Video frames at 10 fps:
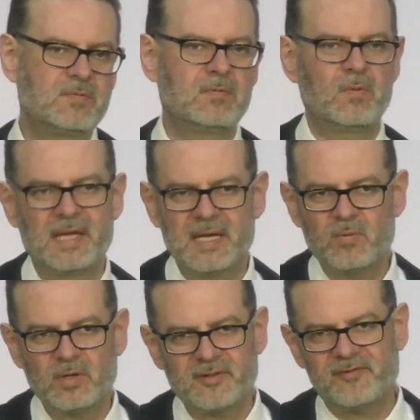would wear,
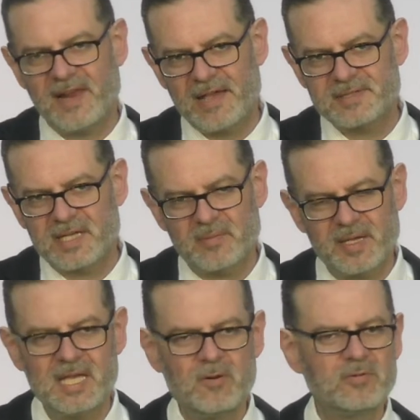what the flowers are going to
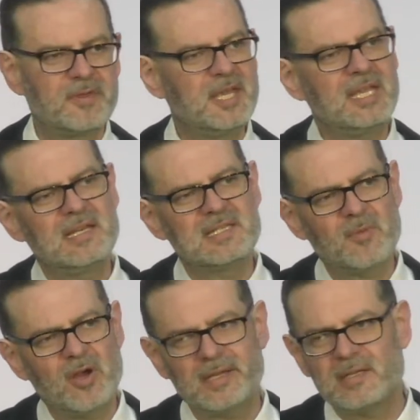be, he would think in his
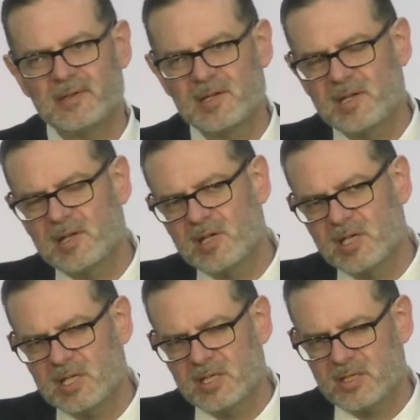mind,
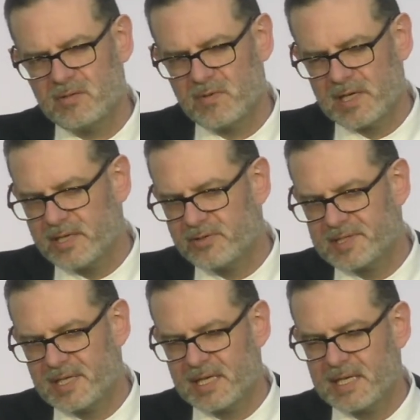is she really
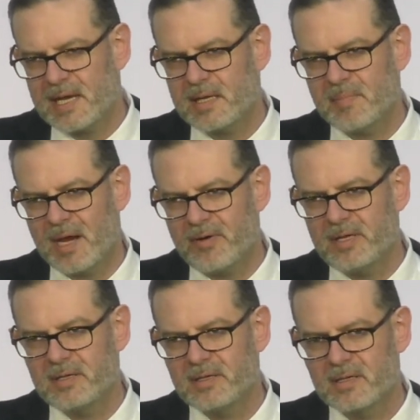interested in getting
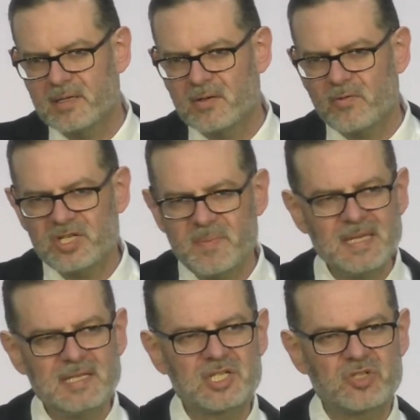married? Or is she being
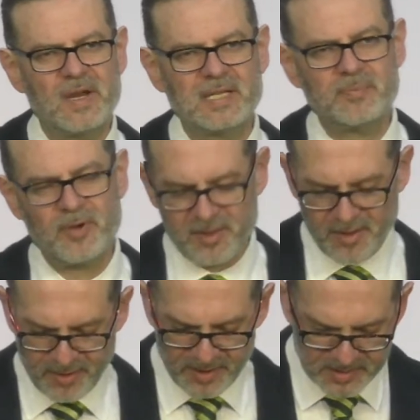distracted by other
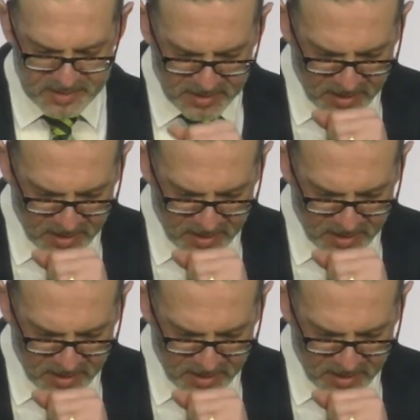things?